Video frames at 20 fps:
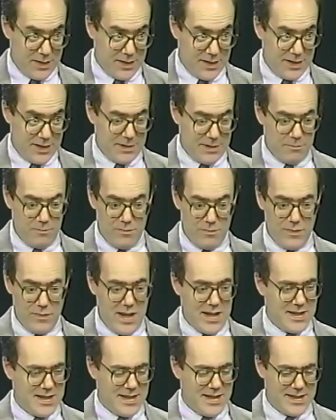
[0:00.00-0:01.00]

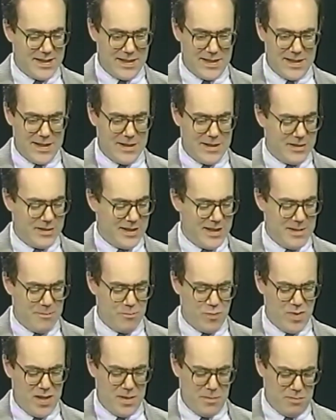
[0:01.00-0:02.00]
Not necessarily
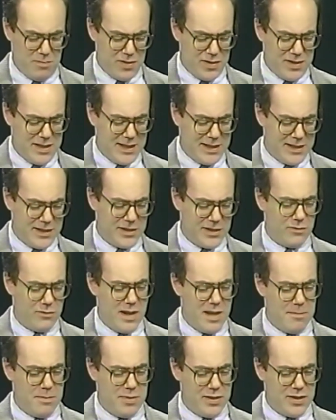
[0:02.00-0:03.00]
in a particular
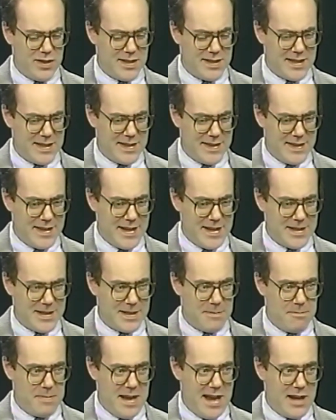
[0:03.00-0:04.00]
way, but just to
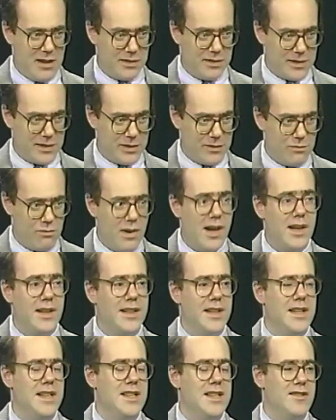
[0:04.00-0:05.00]
think about the
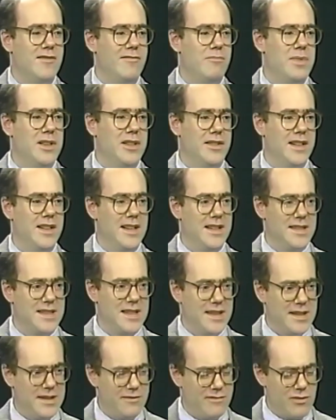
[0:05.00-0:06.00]
qualities of buildings
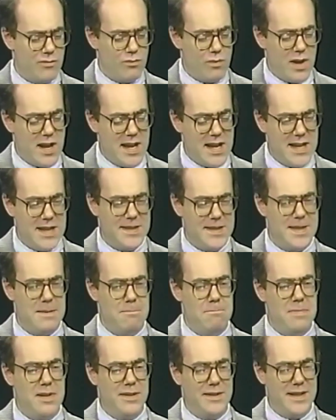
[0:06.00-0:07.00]
and the different ways
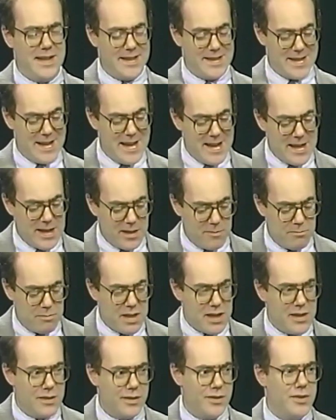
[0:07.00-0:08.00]
that buildings
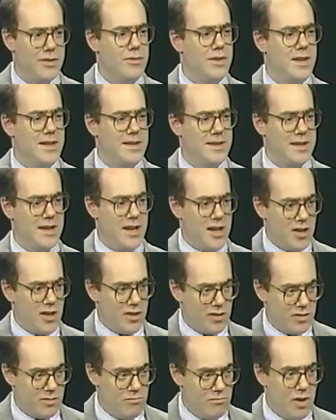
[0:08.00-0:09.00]
appeal to us
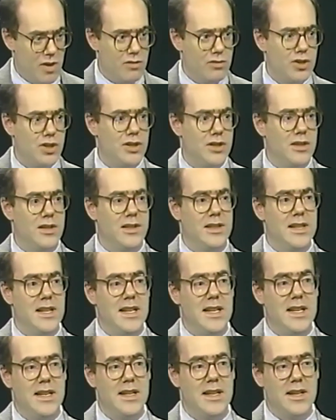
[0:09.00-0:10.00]

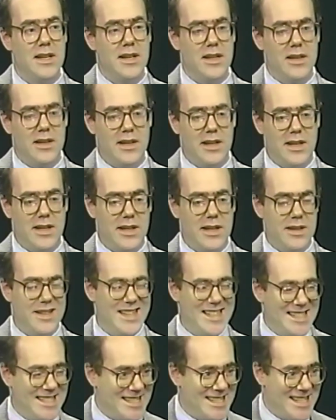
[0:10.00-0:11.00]
emotionally,
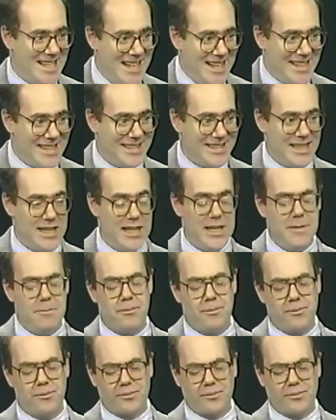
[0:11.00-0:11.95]
aesthetically.